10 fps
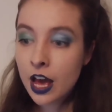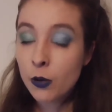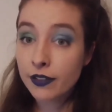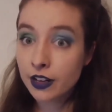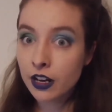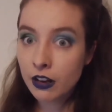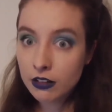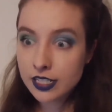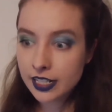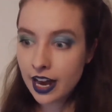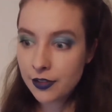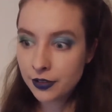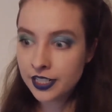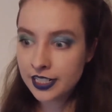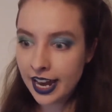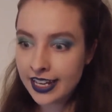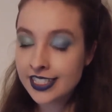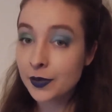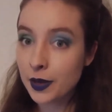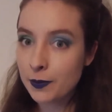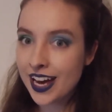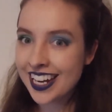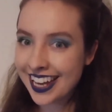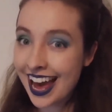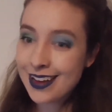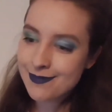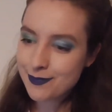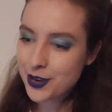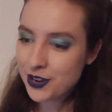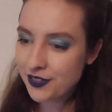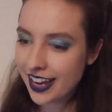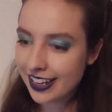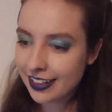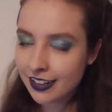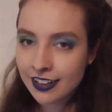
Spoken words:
We've got lots to get through today, so we'd better get moving.